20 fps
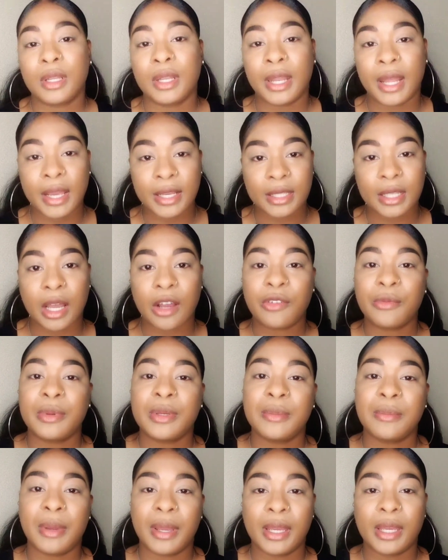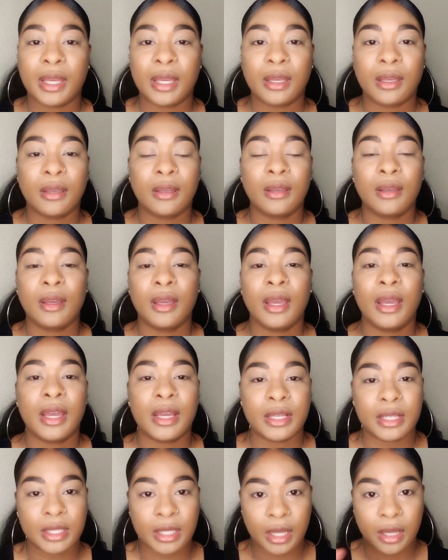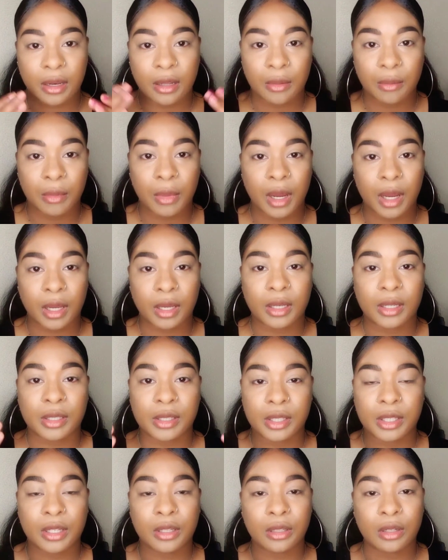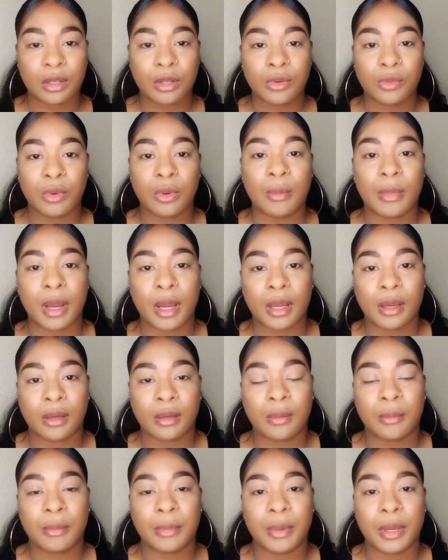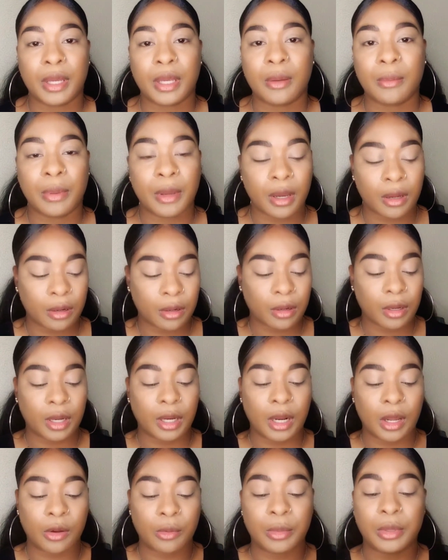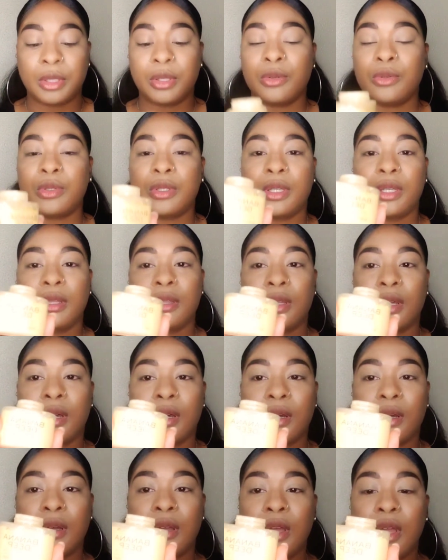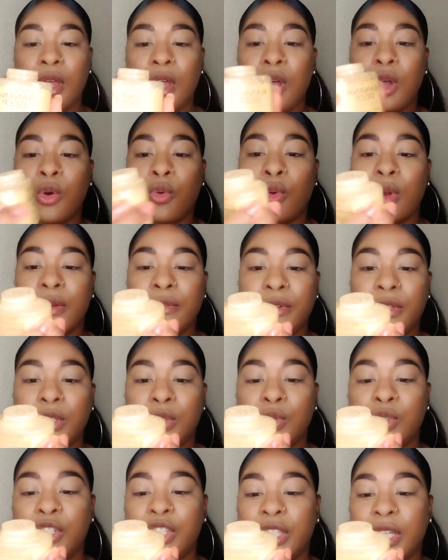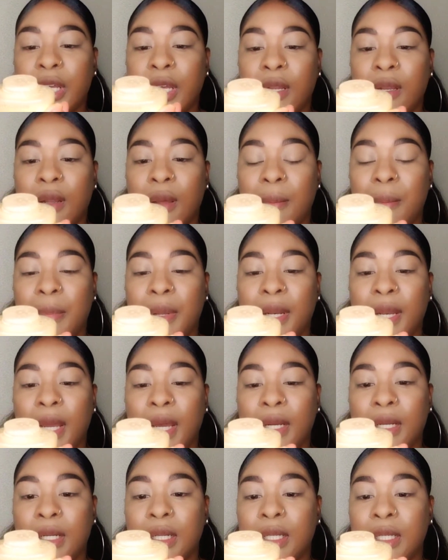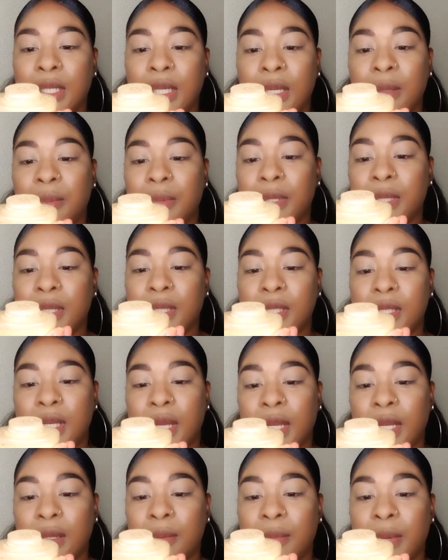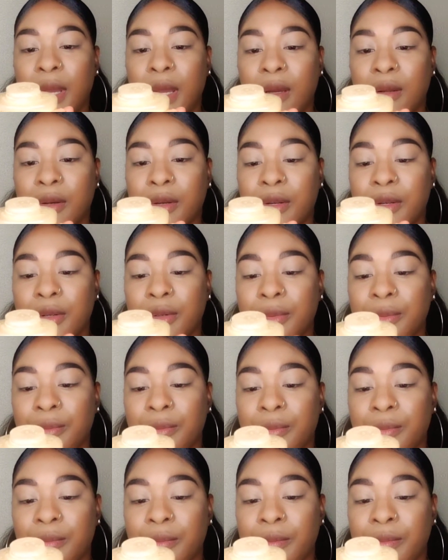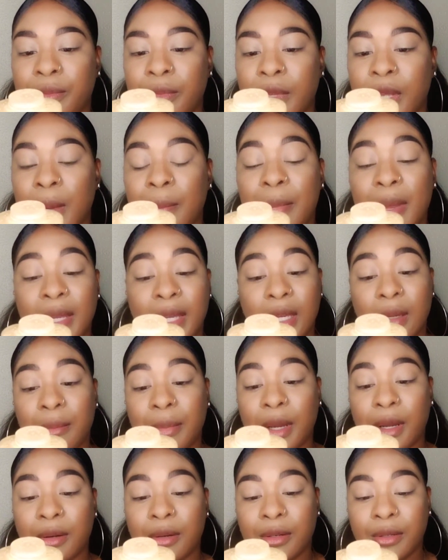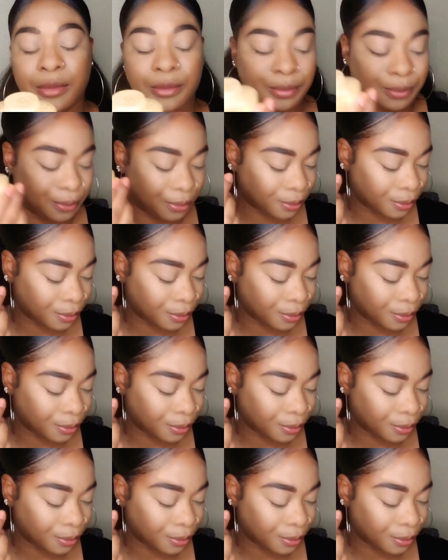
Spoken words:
Next, I'll be baking and setting my concealer with my baking powder, and I'll be using the Revolution Banana Deep Setting Powder, baking powder.